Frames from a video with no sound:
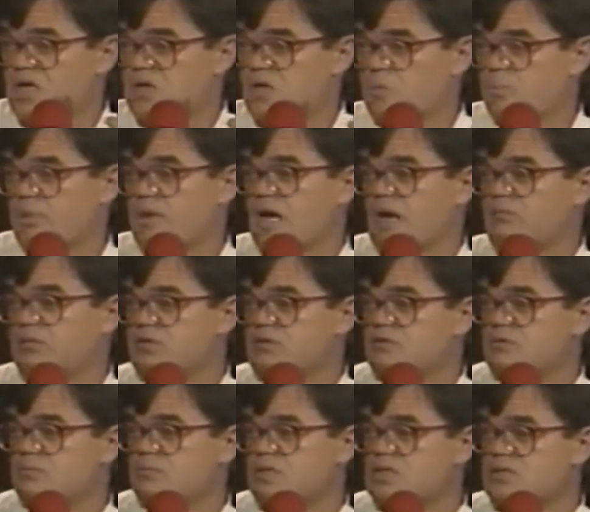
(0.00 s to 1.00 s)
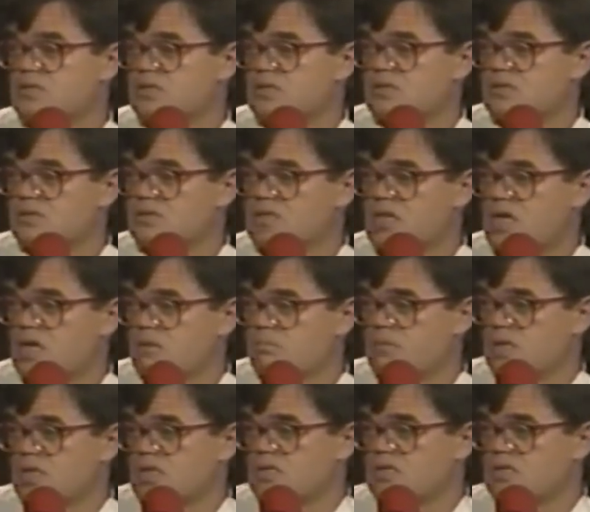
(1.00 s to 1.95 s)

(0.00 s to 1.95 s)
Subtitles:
you're probably too busy to take me,